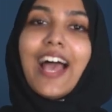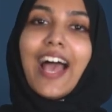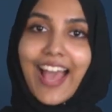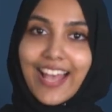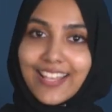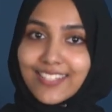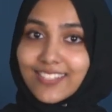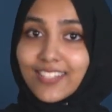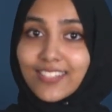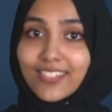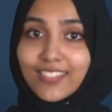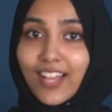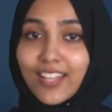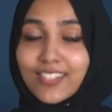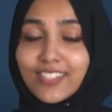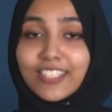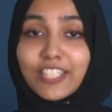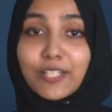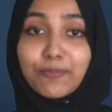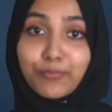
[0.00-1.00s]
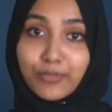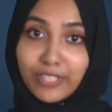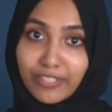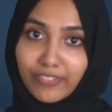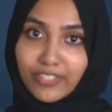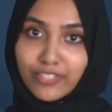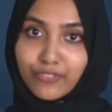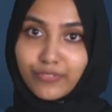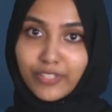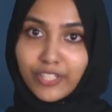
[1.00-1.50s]
As discussed in a
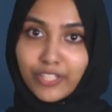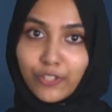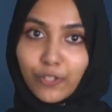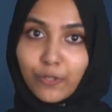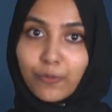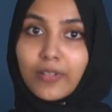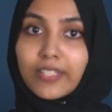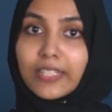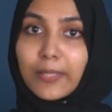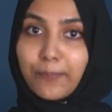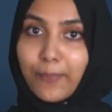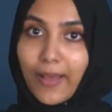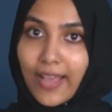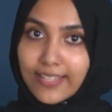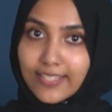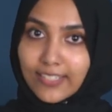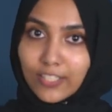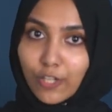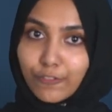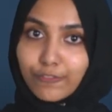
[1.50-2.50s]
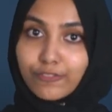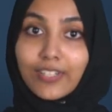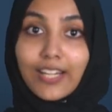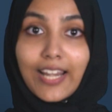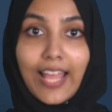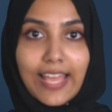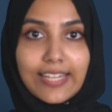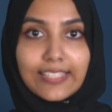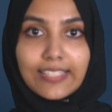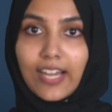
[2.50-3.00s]
previous video, the pattern of
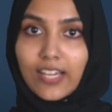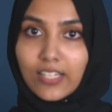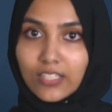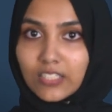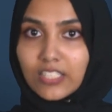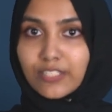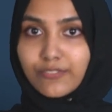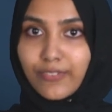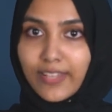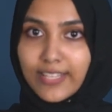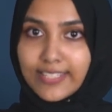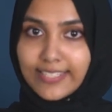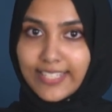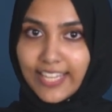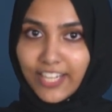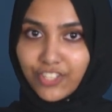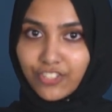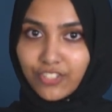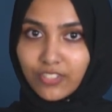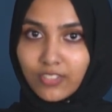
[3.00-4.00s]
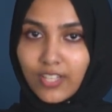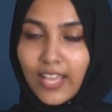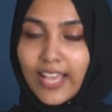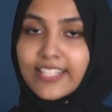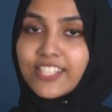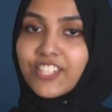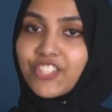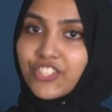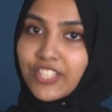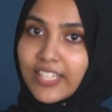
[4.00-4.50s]
CLAT current affairs section
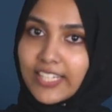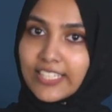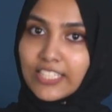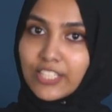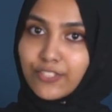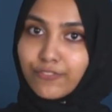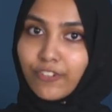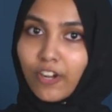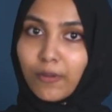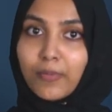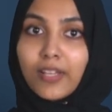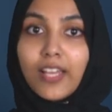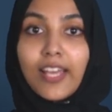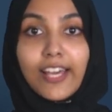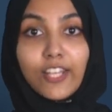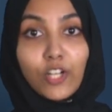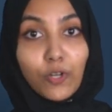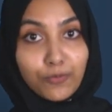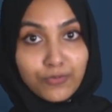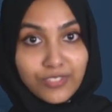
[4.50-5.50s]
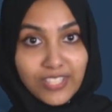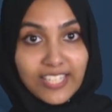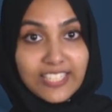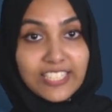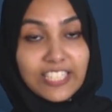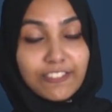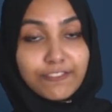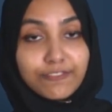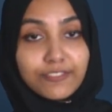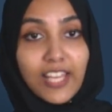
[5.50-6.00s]
has changed from an
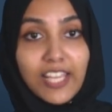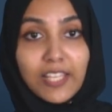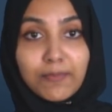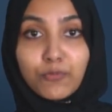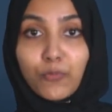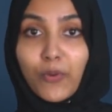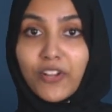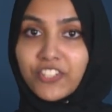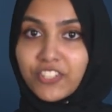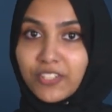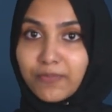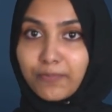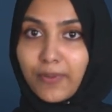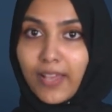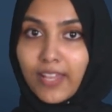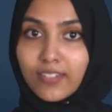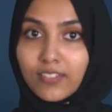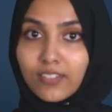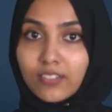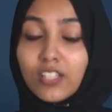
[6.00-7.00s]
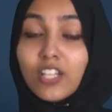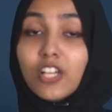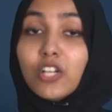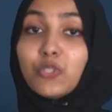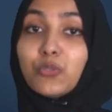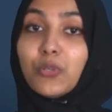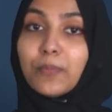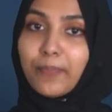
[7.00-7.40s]
objective type question pattern to a